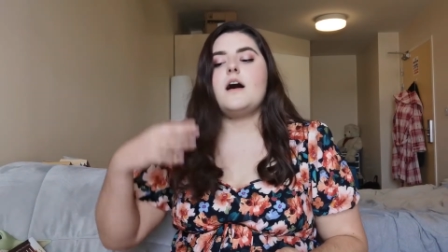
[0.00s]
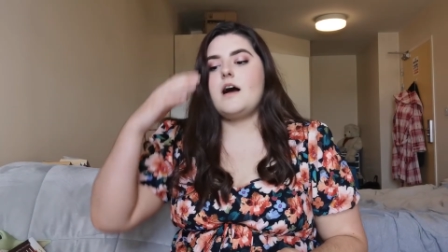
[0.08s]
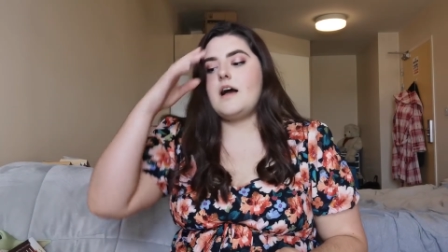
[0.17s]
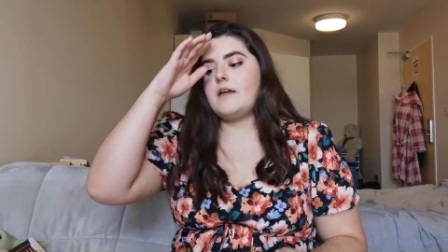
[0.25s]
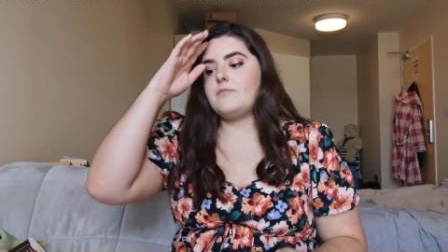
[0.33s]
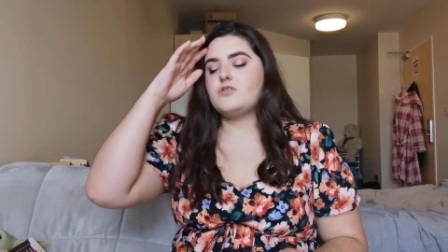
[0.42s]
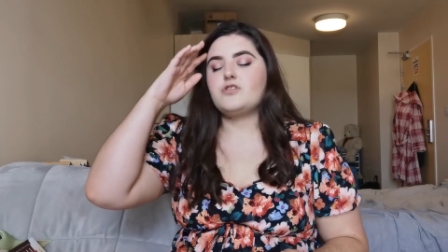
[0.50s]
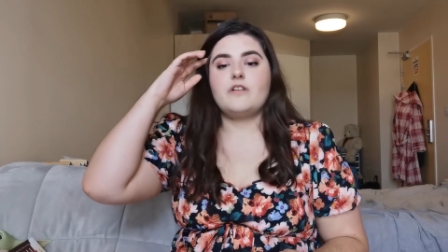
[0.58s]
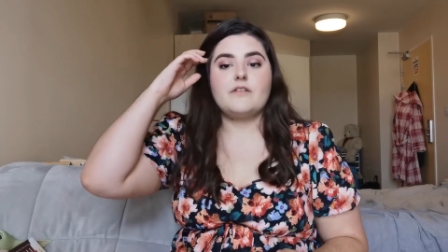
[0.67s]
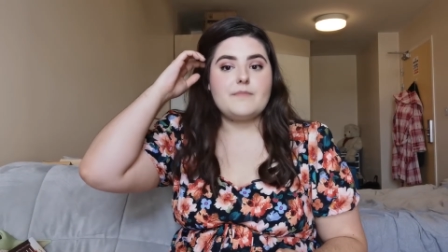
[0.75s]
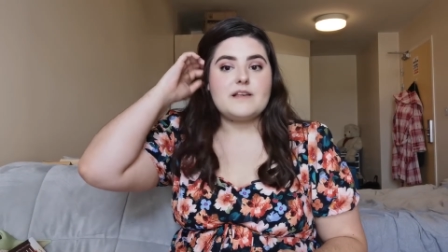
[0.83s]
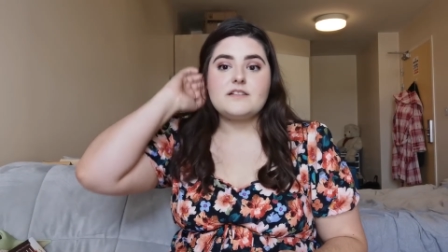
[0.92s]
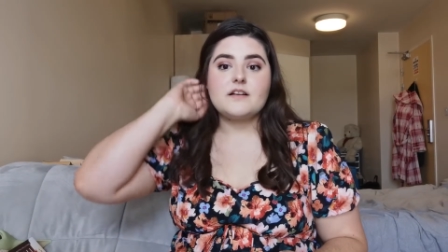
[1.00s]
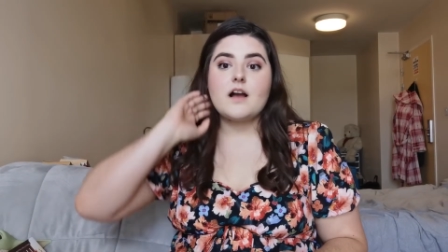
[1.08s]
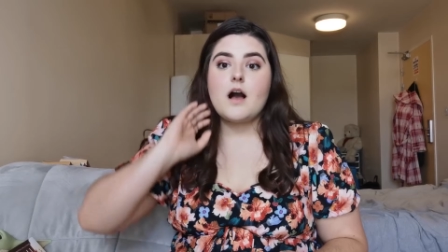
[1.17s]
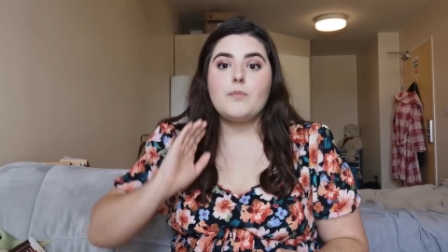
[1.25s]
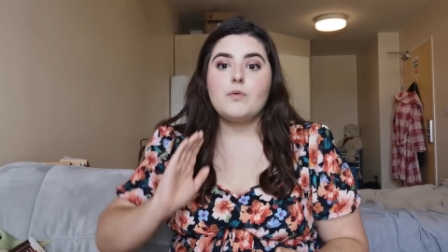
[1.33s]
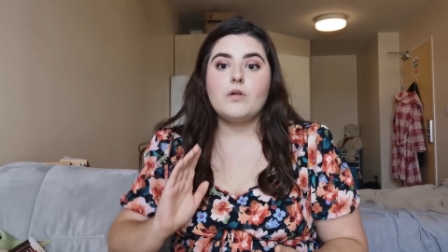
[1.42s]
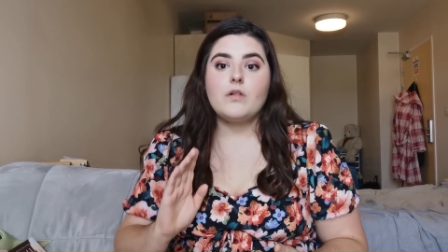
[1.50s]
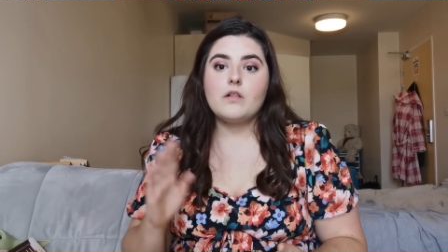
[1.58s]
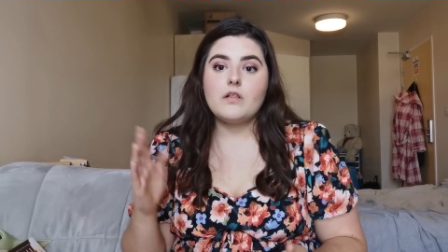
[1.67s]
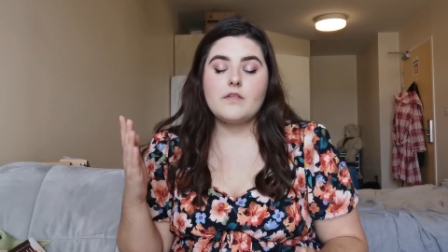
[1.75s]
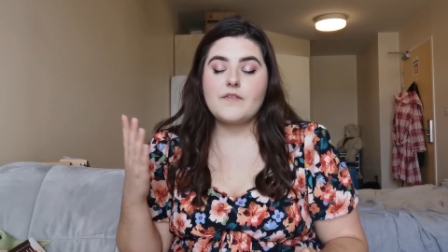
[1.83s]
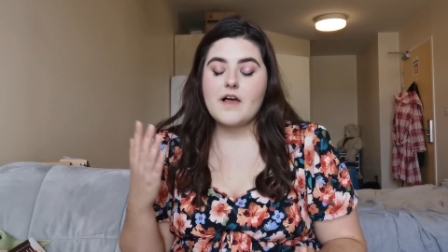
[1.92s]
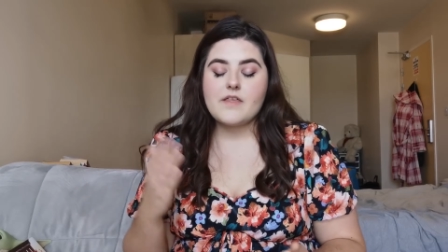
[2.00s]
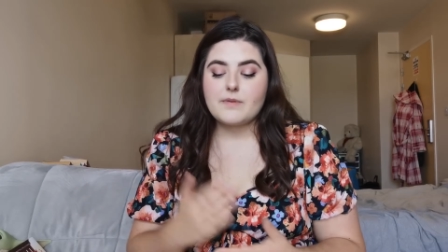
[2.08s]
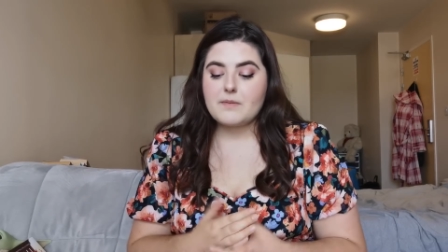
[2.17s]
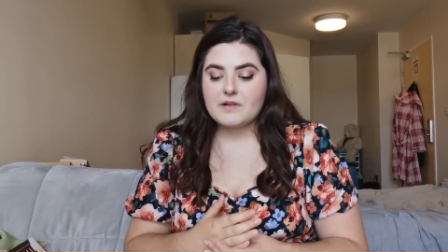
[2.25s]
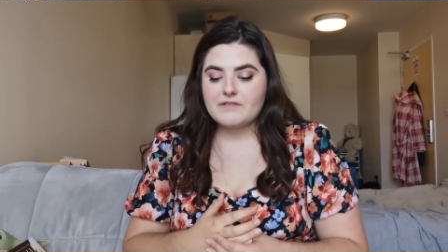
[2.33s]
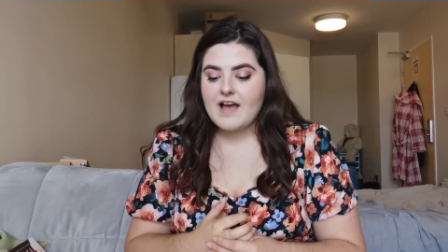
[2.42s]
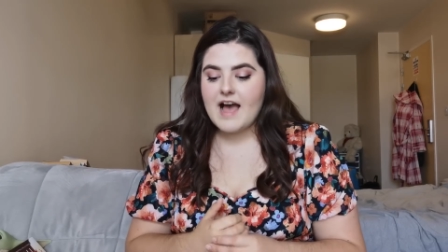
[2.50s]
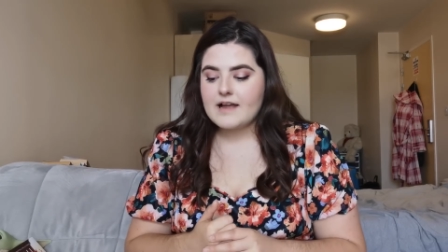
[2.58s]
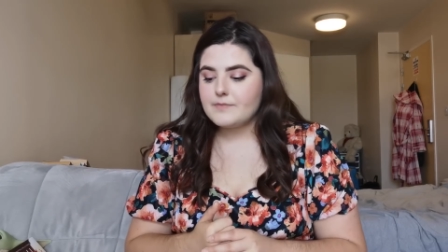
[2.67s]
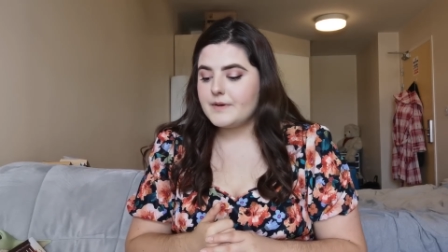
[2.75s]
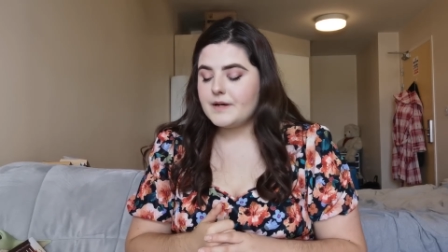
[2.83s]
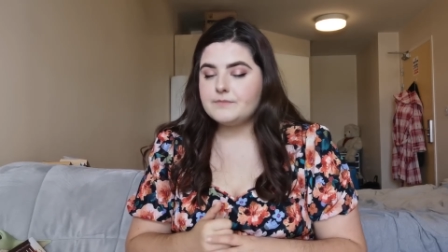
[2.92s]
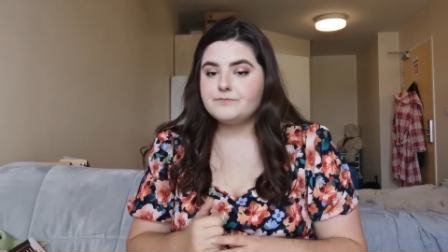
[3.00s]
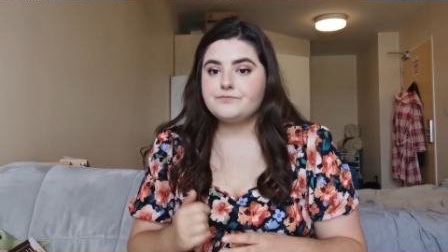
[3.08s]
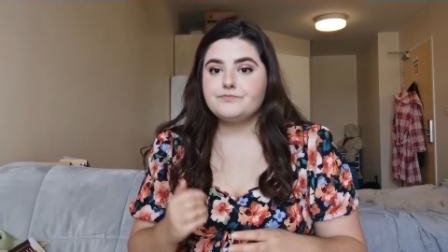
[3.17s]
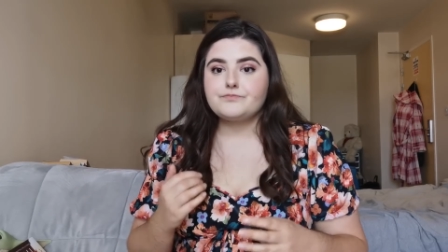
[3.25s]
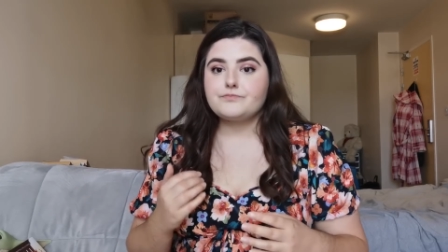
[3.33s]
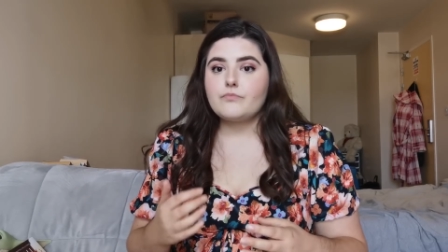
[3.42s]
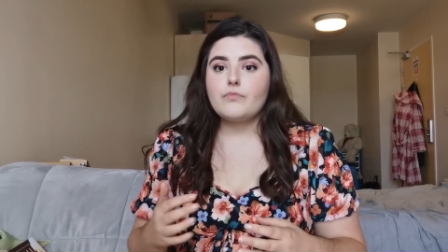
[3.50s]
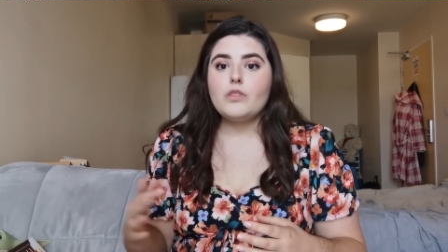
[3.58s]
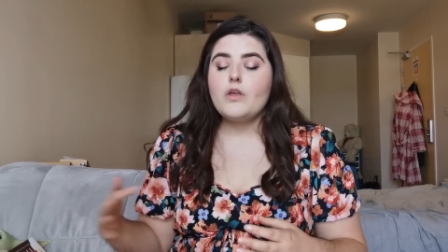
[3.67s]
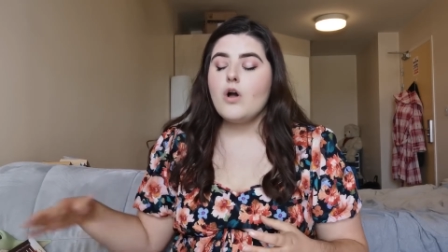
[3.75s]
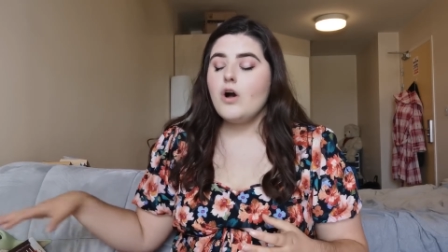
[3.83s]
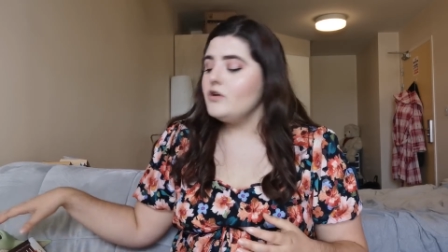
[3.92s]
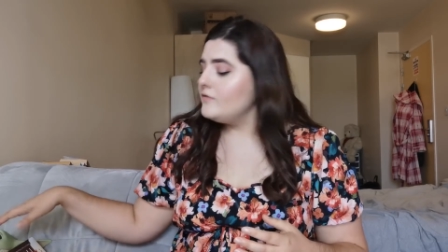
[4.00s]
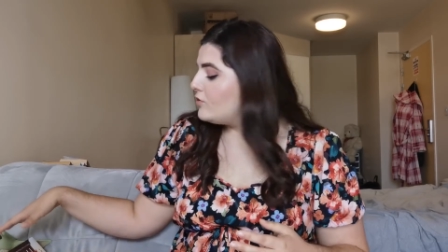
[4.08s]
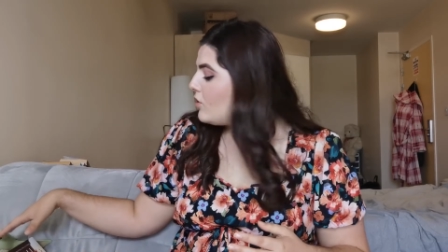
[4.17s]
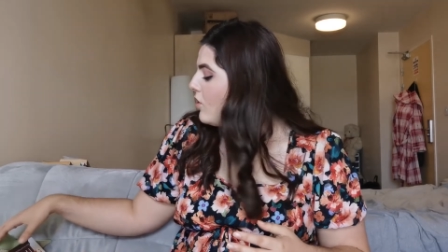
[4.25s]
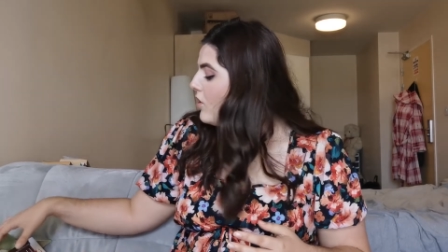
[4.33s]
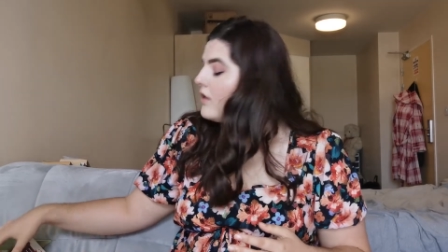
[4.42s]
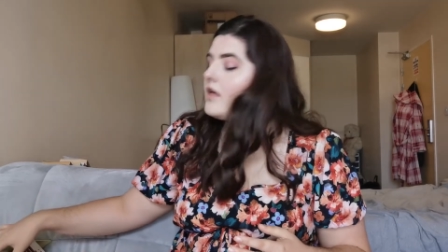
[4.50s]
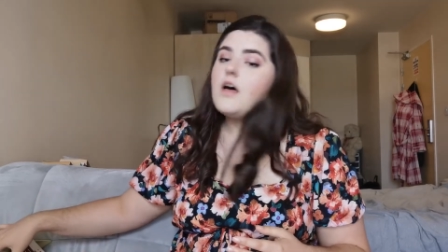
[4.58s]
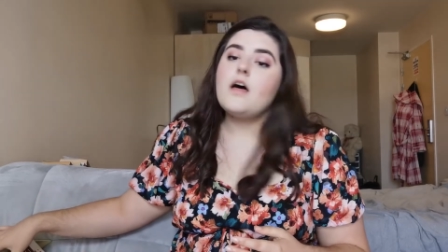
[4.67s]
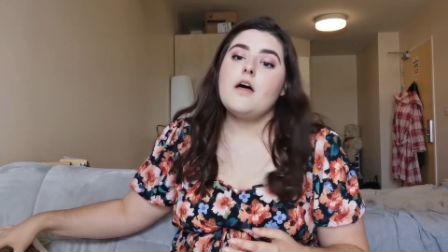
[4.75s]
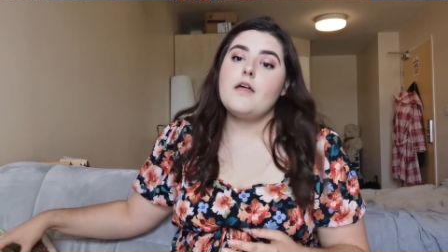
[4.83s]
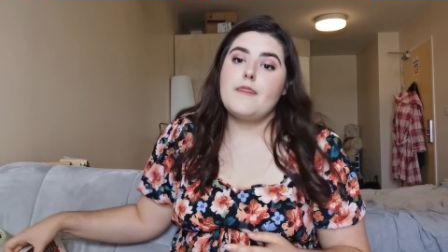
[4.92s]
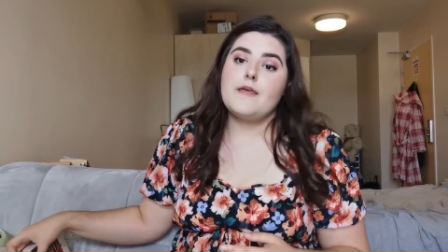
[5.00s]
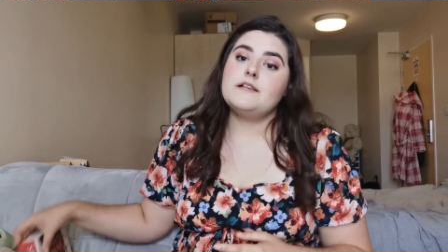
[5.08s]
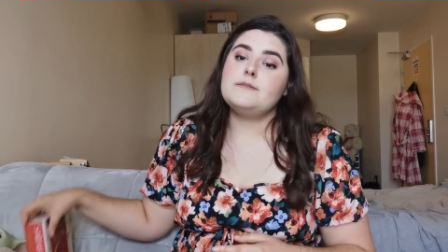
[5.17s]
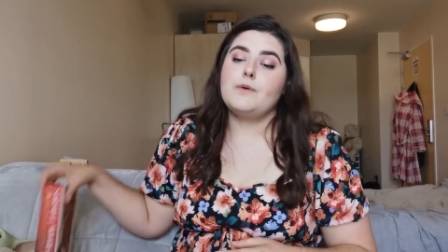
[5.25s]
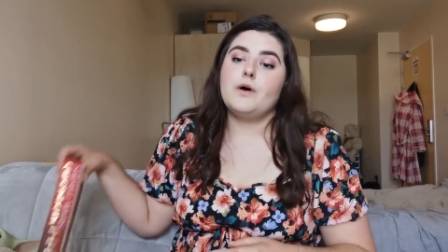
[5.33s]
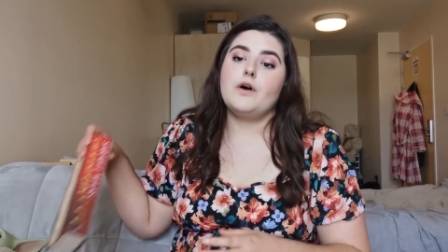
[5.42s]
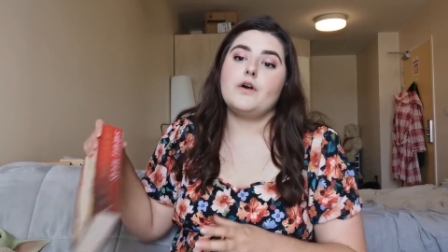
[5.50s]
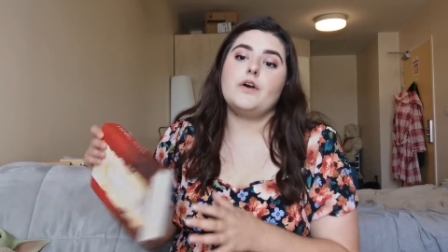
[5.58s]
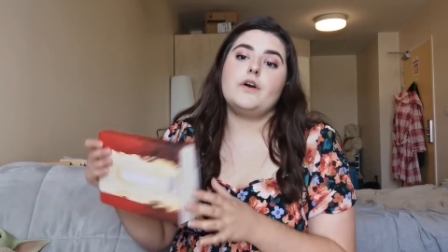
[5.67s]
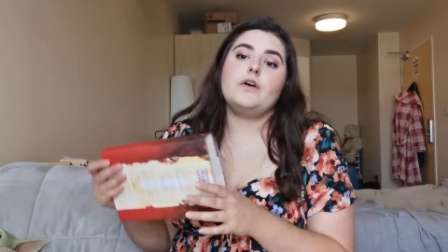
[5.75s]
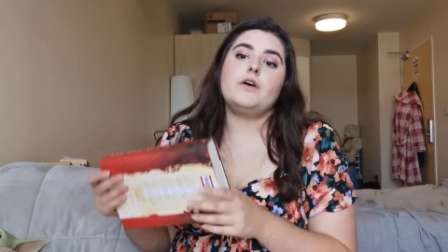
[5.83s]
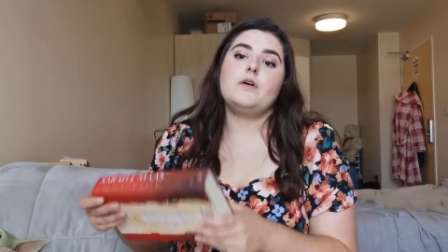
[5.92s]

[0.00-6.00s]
I'm sure I've missed a couple that other people have had, but overall this book